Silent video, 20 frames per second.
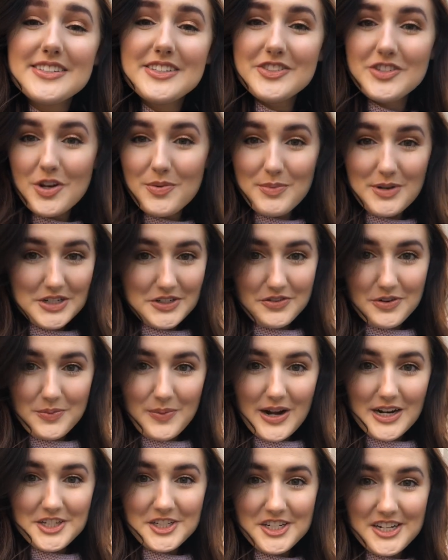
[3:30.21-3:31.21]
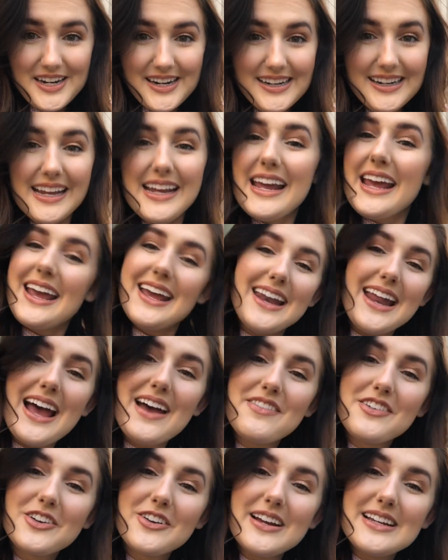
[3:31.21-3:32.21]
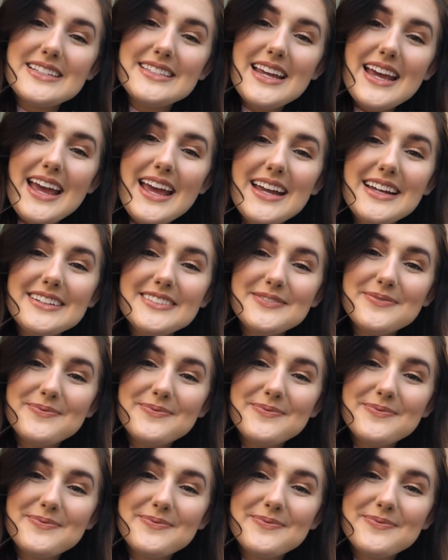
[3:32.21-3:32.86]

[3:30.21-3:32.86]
so much for watching, and have a great day.